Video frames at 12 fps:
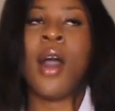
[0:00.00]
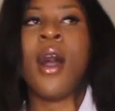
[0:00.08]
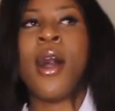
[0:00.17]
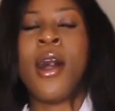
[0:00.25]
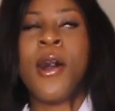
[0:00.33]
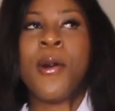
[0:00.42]

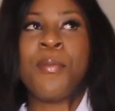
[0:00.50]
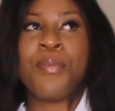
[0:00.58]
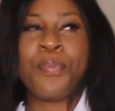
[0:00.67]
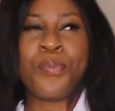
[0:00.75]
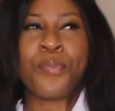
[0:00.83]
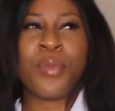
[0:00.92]

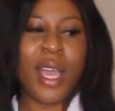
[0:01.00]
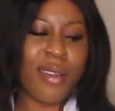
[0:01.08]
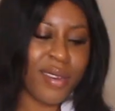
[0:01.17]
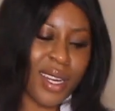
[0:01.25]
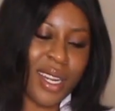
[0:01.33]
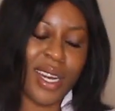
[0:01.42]
I
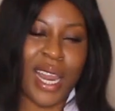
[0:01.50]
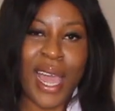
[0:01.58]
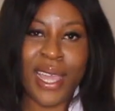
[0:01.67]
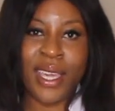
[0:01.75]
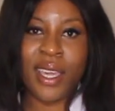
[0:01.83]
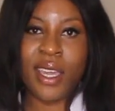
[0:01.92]
really
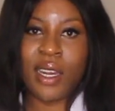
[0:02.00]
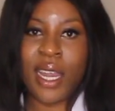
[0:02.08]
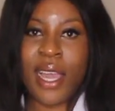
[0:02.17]
like it.